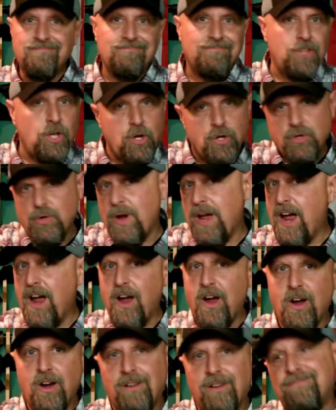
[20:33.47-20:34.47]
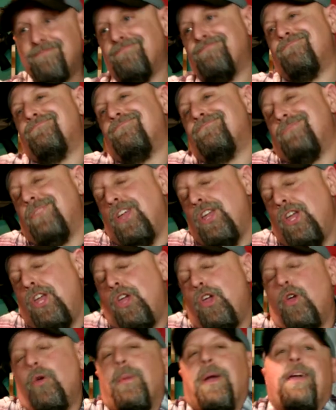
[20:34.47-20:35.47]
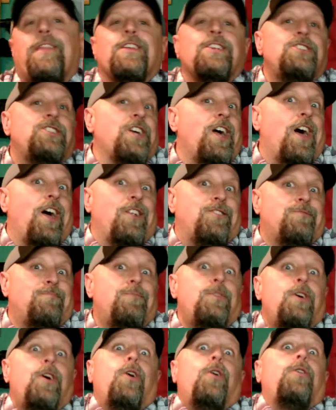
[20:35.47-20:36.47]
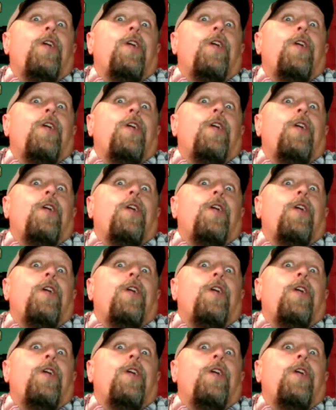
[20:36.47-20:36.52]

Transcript: user error, you be the judge. Who